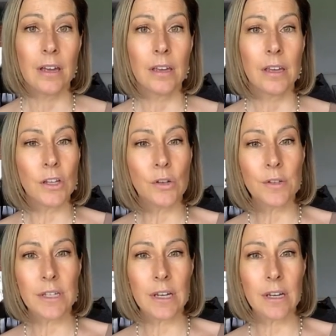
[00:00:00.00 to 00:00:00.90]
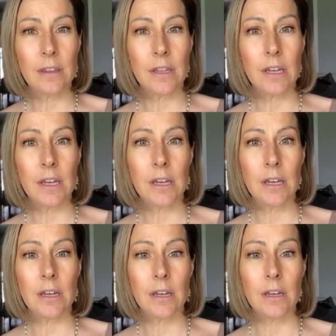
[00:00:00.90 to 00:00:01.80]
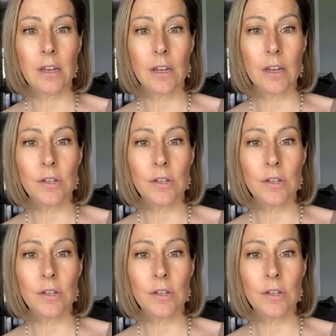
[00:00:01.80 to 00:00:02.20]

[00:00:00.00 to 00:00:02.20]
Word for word: uh, like, can you see the